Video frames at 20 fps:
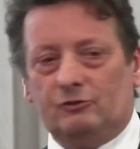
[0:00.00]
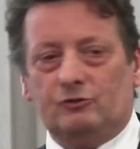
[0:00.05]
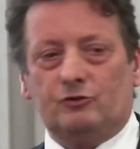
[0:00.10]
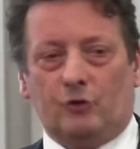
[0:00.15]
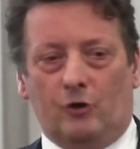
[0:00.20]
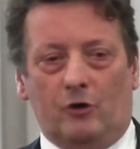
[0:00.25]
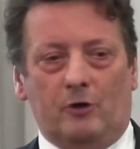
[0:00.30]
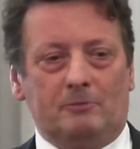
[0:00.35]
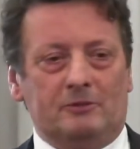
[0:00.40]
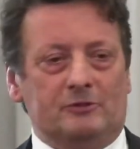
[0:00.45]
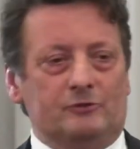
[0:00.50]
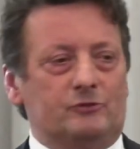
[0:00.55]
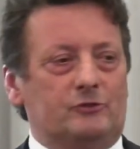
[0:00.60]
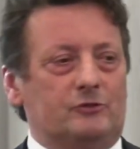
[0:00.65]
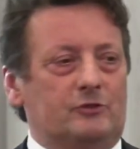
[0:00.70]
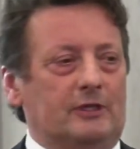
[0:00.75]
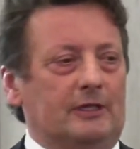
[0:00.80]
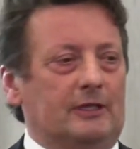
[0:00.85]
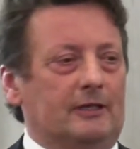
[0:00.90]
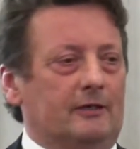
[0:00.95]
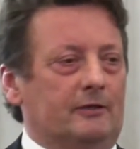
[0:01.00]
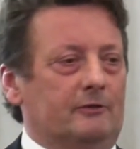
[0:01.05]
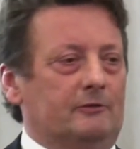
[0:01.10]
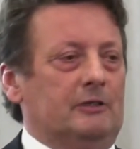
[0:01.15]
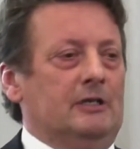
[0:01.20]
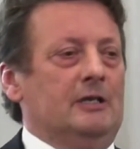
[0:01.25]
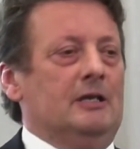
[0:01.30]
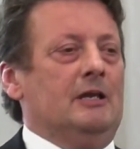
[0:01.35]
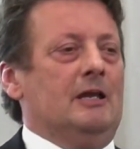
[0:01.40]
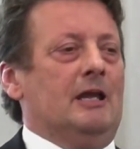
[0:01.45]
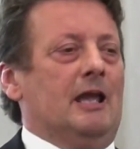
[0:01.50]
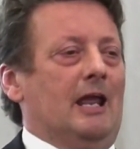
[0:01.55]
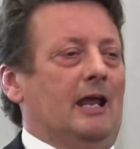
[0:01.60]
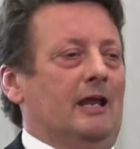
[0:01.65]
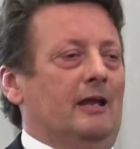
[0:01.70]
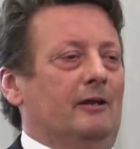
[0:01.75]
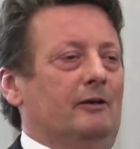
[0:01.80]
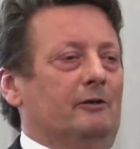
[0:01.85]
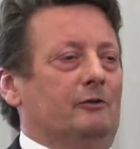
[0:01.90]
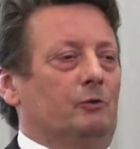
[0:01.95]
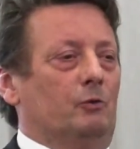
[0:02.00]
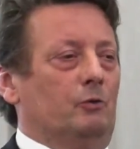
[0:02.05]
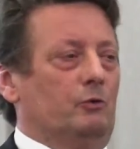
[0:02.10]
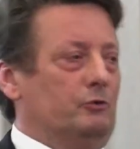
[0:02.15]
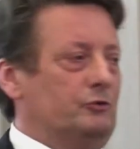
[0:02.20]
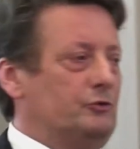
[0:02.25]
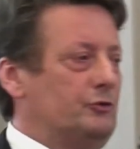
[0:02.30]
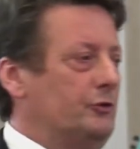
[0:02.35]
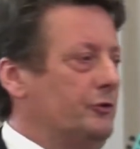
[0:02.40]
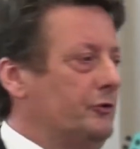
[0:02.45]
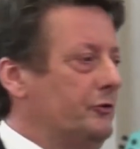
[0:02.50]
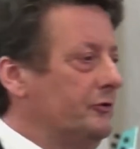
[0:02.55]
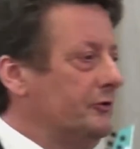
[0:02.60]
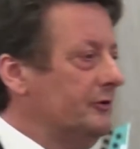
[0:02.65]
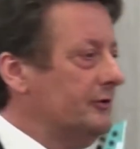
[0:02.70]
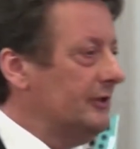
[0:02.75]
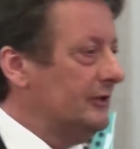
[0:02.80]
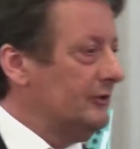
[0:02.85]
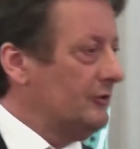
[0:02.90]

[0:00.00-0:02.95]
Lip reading: Germans there, and all during the